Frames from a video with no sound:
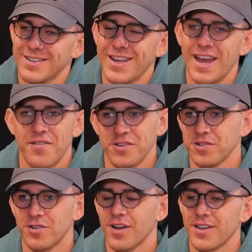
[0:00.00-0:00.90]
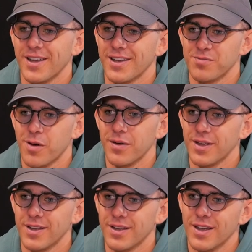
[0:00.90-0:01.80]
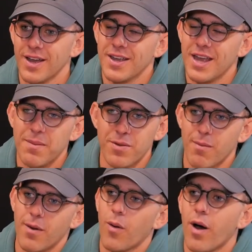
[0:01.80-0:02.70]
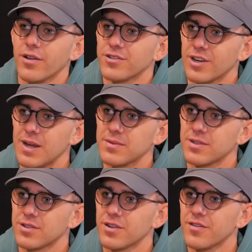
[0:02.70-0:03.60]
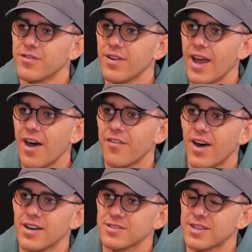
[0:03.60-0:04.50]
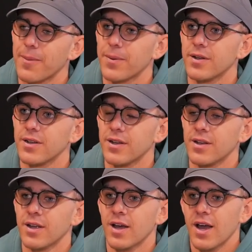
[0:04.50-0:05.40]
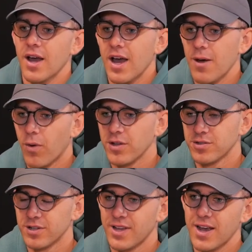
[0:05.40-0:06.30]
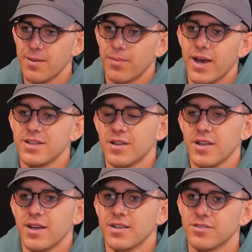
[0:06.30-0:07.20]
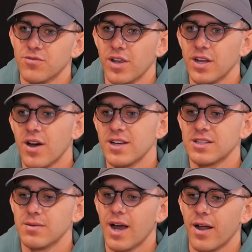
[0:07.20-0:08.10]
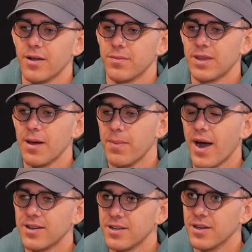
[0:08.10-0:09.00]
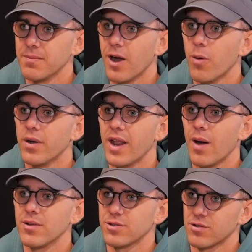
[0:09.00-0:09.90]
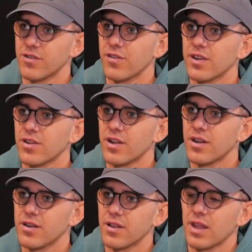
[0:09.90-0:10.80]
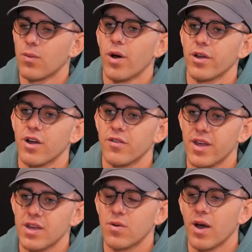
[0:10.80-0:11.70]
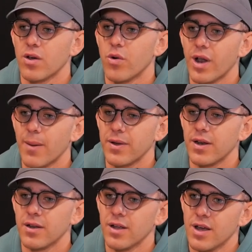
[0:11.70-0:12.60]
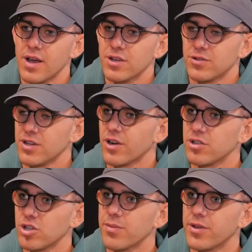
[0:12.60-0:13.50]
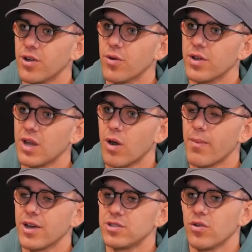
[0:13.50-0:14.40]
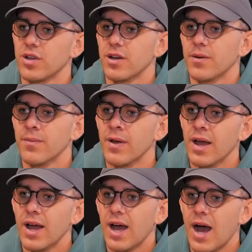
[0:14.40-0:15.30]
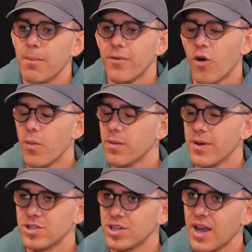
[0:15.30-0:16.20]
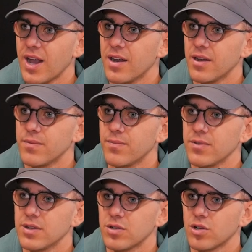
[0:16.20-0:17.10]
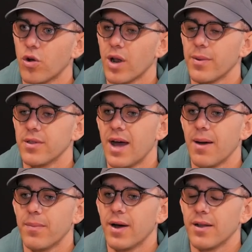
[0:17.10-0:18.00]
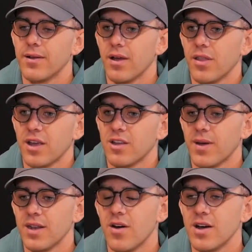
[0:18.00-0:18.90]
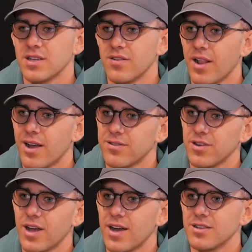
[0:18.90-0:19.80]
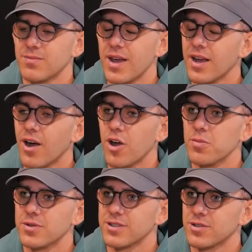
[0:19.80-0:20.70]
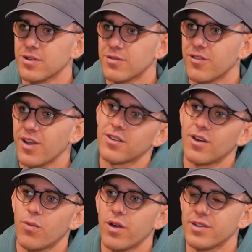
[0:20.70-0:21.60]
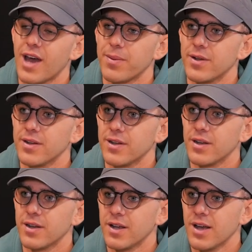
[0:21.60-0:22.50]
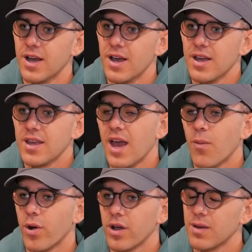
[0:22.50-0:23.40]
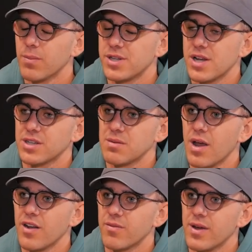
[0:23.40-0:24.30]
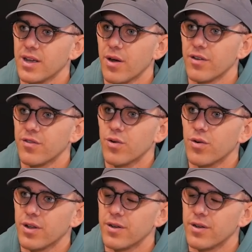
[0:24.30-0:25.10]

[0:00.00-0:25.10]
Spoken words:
Yeah, for sure. I think it's probably, beyond my wildest dreams, sort of how fast it's happened and what's sort of taken place. I think it's really nice to be able to get back to Melbourne now and sort of reflect on it. I think while you're over there, you're quite caught up in sort of you've got a job to do and you want to make sure you're performing the best you can, and you're sort of caught up in that. But I think it's been nice over the last few days being home to sort of reflect on what's happened and, what it can potentially mean for me going forward.